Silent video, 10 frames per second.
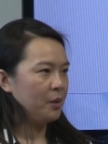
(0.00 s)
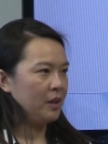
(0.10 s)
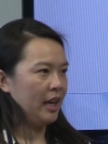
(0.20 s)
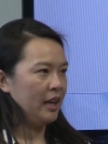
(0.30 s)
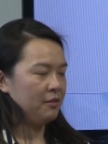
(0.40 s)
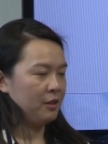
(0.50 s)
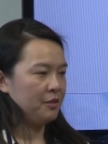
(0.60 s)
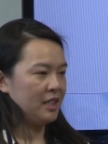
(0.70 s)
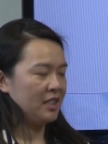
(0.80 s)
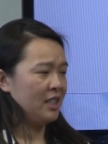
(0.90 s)
We have,
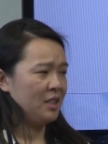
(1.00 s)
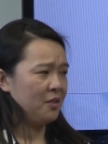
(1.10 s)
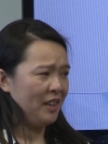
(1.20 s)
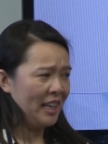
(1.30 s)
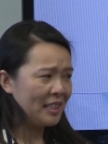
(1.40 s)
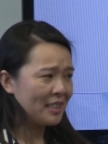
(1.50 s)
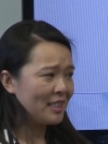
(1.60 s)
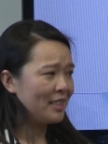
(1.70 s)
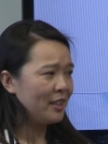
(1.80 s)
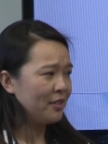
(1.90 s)
we've seen kids
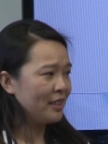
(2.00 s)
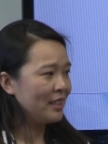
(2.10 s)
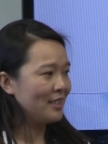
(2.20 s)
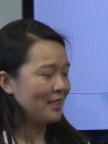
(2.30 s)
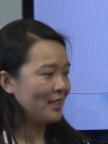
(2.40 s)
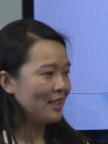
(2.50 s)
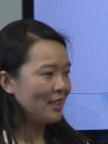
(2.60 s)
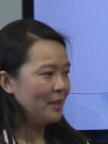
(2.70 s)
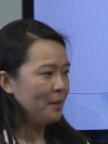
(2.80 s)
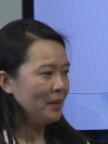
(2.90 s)
fight over this.
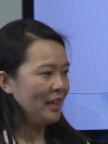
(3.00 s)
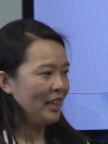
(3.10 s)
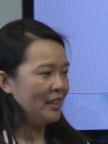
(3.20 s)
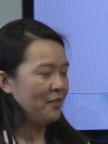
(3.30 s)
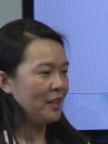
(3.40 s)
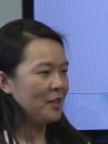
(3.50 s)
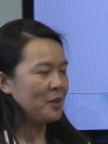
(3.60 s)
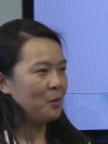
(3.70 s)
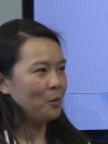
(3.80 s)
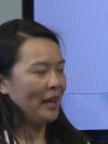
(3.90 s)
But if
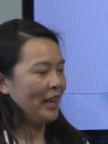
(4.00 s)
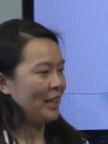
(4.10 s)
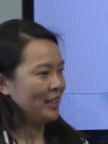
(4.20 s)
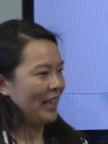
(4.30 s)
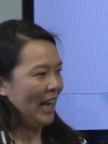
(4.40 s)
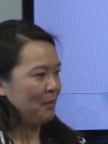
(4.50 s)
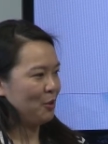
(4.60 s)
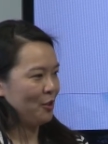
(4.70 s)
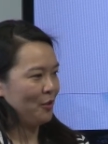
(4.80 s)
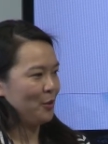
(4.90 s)
there's a way to
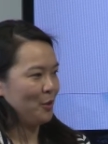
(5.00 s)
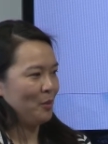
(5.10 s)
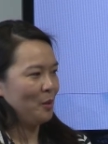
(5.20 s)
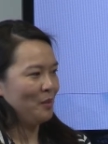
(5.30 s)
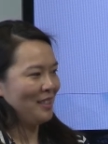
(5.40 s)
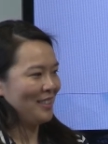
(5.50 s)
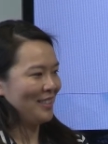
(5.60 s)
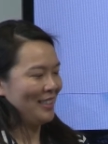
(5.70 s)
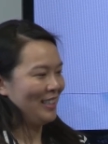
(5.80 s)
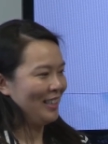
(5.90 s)
capture those
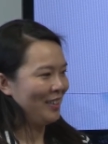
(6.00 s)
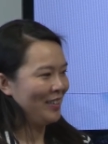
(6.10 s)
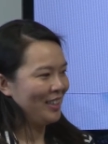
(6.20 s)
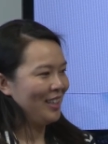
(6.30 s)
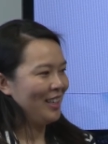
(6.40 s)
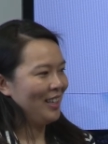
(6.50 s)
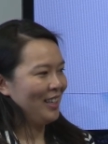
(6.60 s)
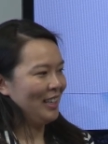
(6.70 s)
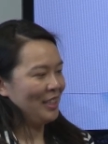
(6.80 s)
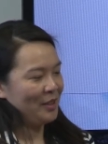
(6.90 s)
moments, you know,
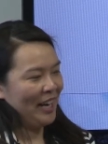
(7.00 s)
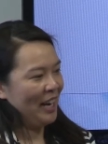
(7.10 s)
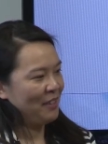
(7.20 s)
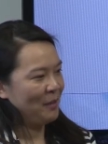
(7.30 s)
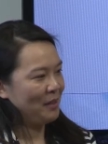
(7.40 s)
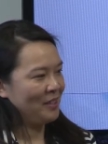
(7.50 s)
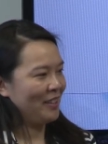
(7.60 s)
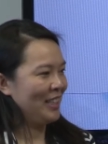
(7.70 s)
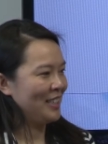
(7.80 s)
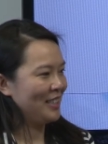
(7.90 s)
in a graph, that'd be
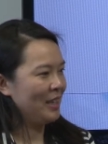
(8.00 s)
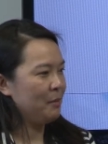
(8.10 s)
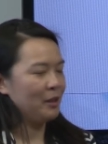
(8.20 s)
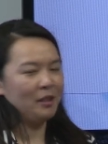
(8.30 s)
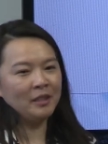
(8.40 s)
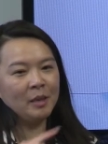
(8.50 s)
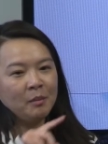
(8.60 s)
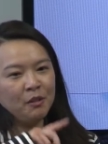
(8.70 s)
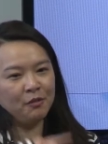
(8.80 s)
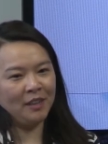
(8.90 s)
great. Number,
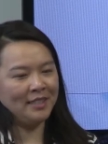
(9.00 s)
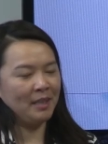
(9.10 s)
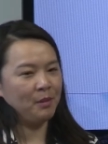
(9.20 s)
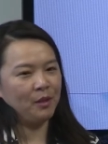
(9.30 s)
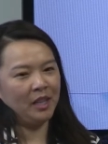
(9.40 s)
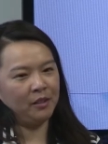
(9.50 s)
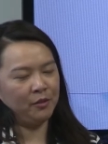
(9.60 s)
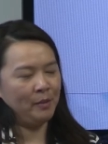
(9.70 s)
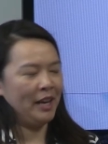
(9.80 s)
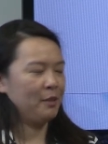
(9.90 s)
number of fights that broke out
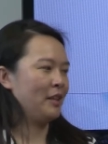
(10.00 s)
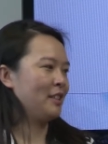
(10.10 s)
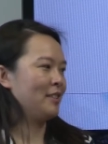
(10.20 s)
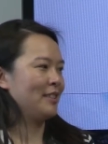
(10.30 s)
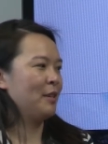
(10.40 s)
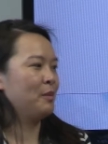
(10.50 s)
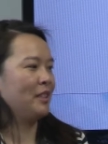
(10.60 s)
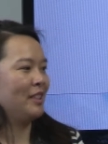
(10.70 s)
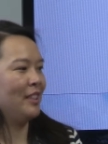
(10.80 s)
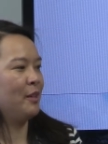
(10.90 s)
over Math Breakers, that would
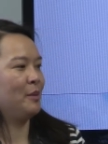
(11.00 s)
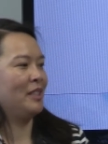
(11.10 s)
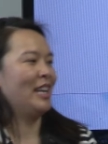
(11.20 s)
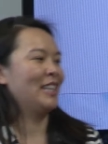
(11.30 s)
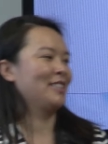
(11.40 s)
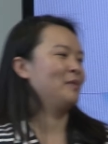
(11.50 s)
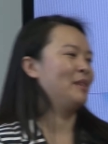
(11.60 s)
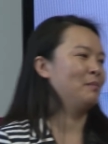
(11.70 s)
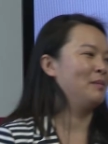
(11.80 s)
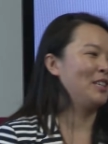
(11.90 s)
be, that would be an excellent
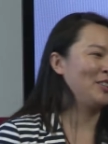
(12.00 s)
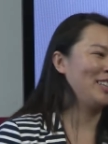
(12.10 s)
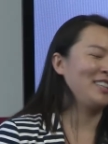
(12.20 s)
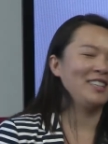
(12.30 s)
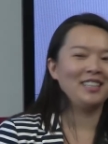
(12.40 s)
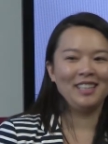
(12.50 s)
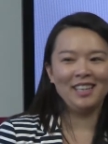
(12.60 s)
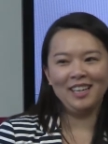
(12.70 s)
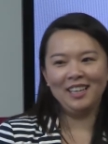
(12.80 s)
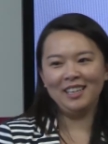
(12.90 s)
met metric.
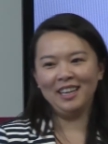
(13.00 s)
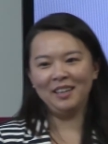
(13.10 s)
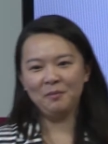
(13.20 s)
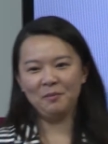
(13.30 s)
Yeah.